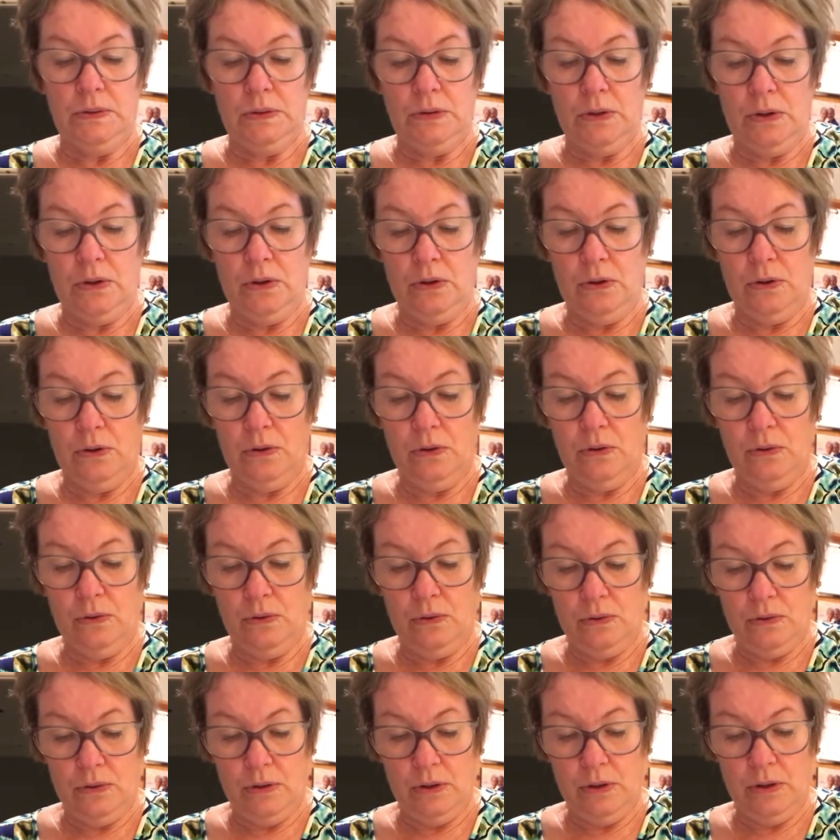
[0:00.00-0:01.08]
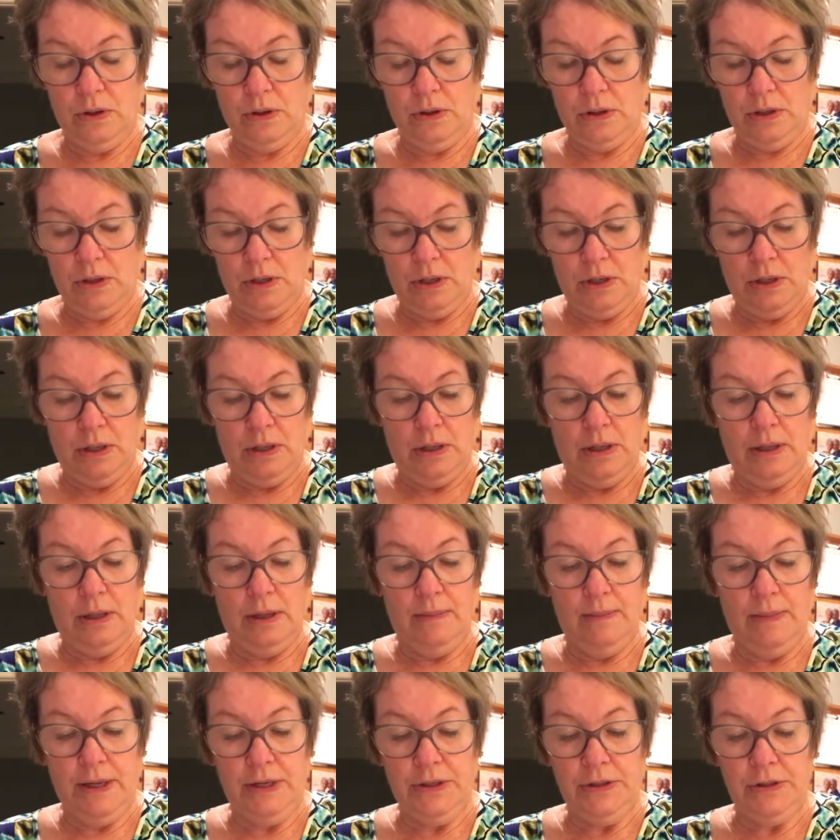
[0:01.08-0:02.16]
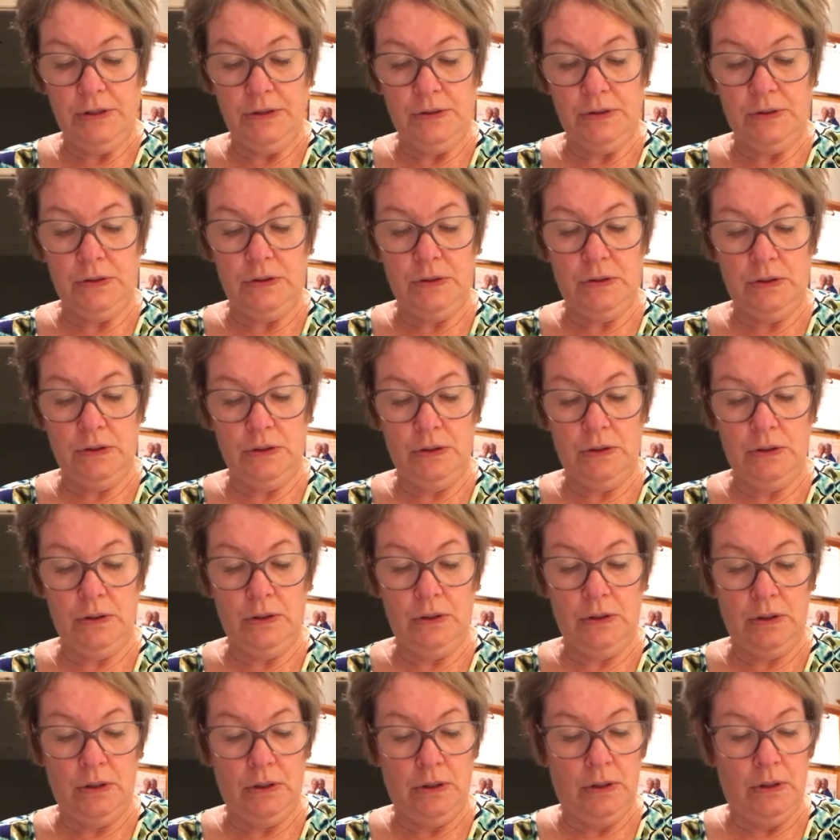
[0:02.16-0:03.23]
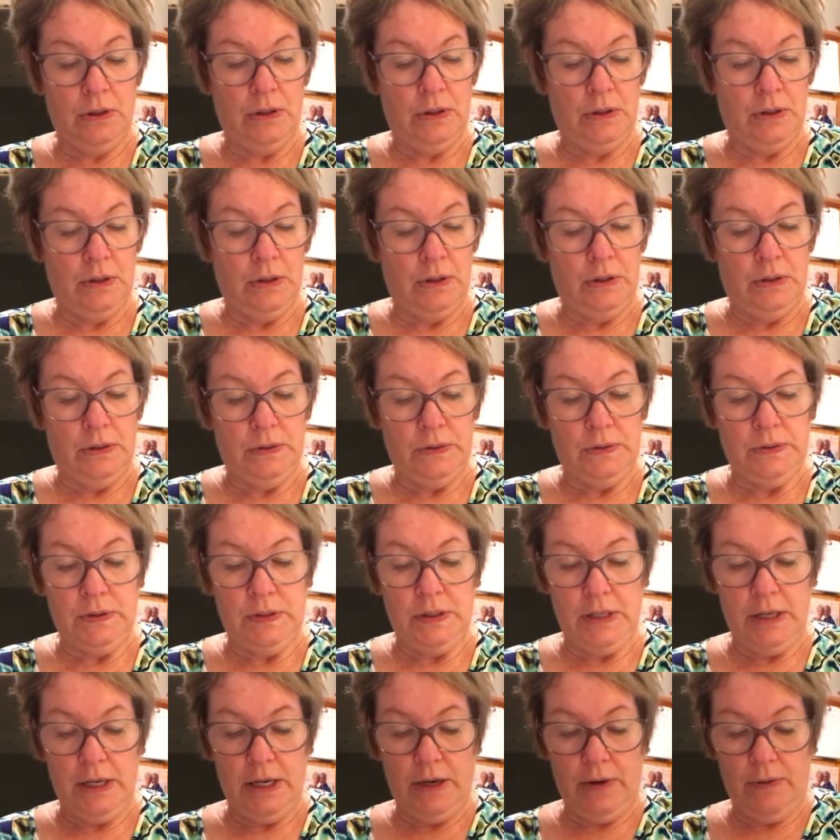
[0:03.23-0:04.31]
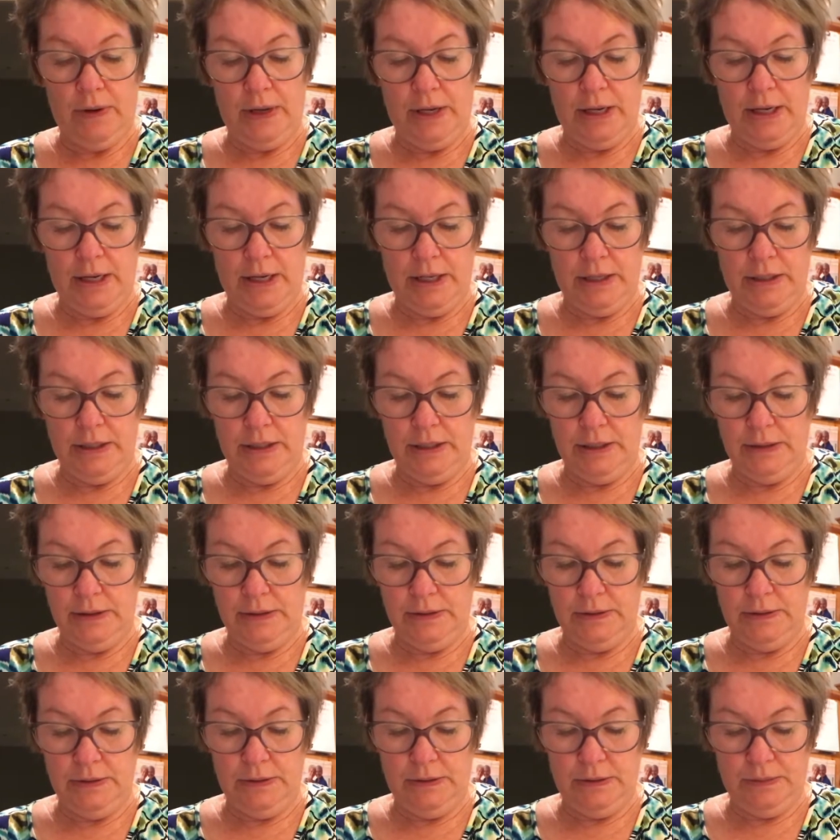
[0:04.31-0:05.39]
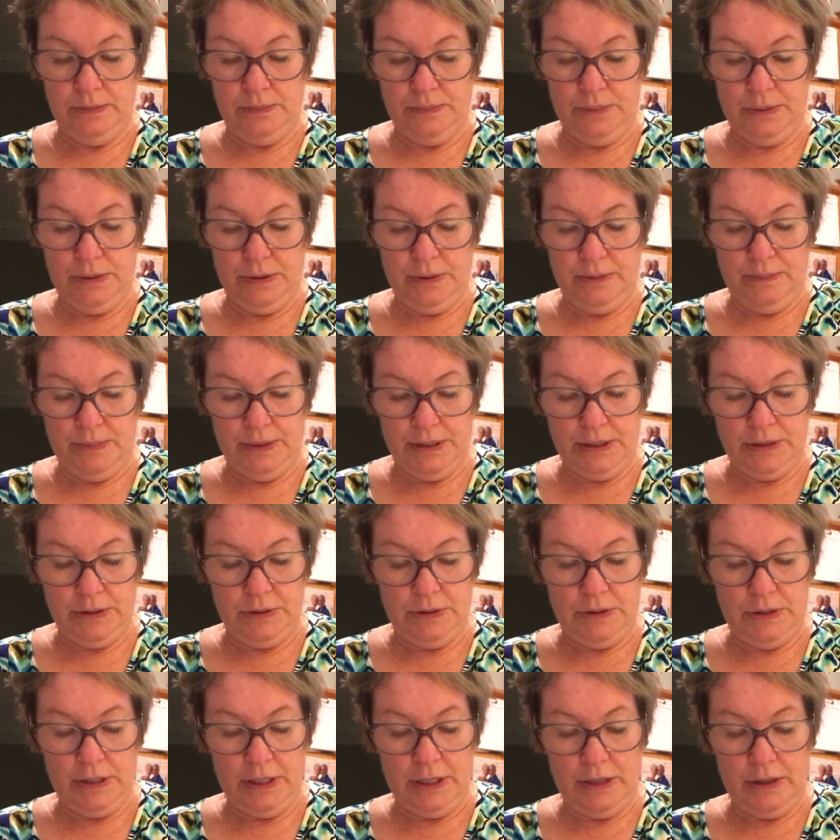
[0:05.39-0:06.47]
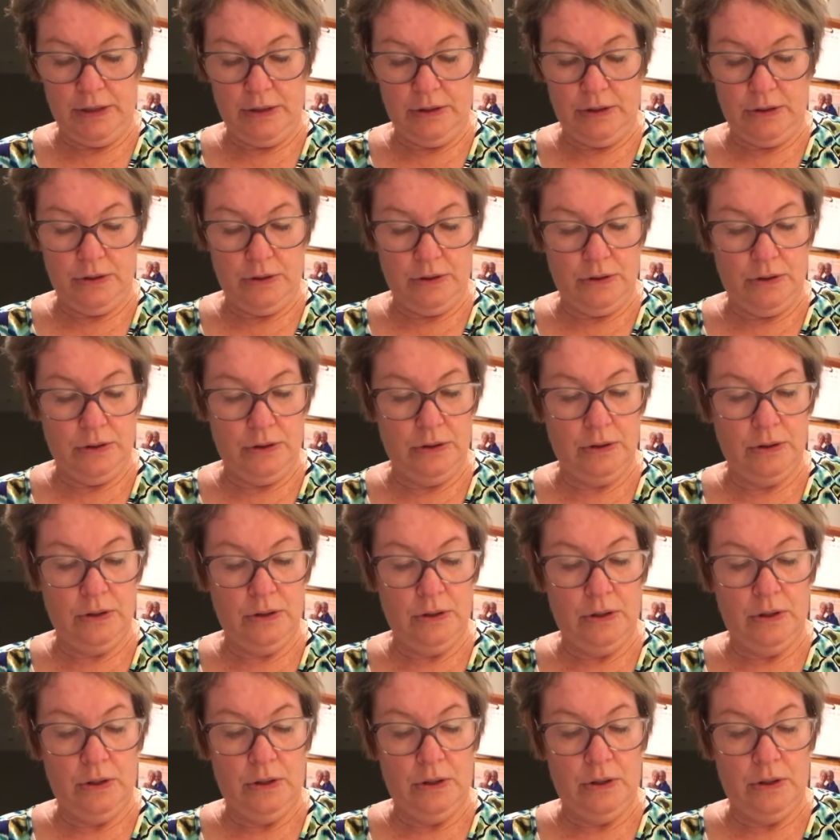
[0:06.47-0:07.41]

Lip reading: So let me just see how I had this put back together.